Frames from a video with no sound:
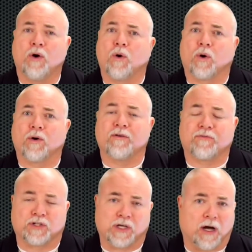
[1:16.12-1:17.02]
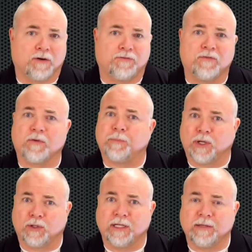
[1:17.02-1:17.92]
or photography of a
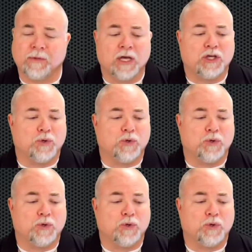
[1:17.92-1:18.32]
building,